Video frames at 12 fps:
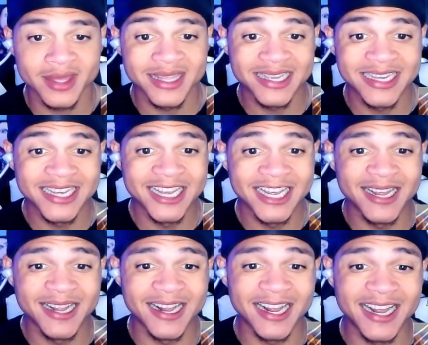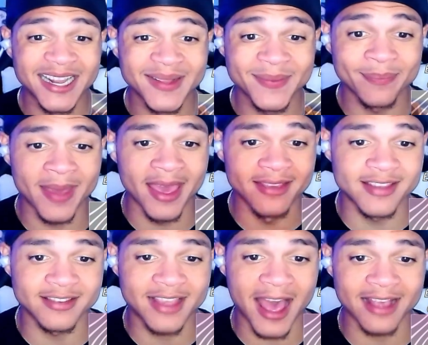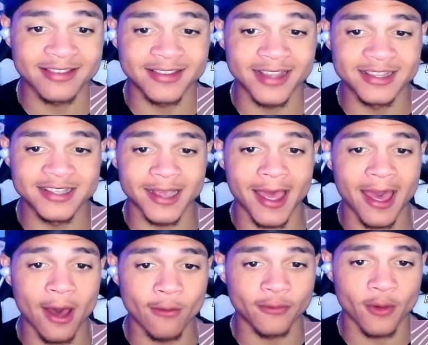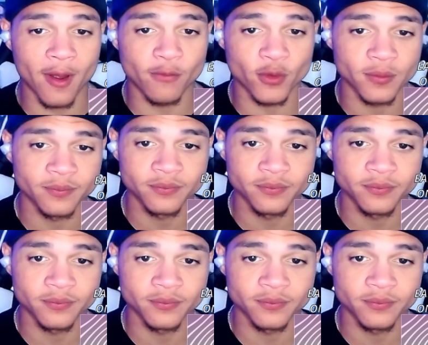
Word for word: I'm almost there. Nancy's got sent to hell forever.